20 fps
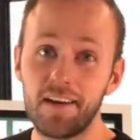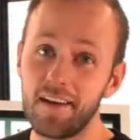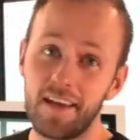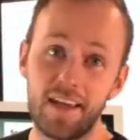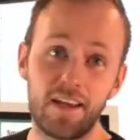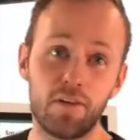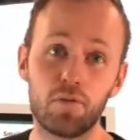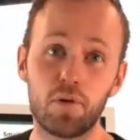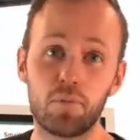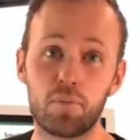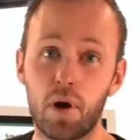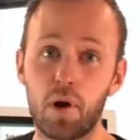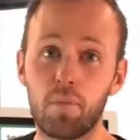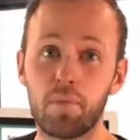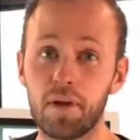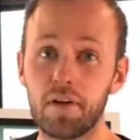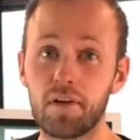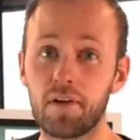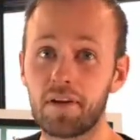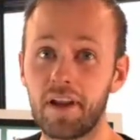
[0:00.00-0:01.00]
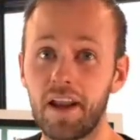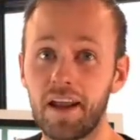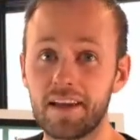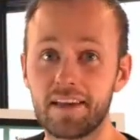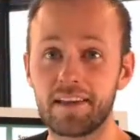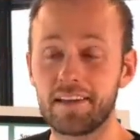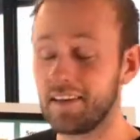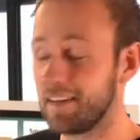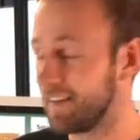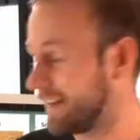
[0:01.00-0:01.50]
He would probably not like
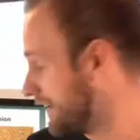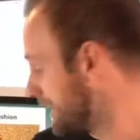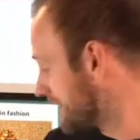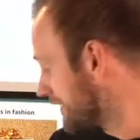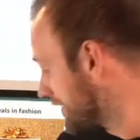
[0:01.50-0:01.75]
it in the end.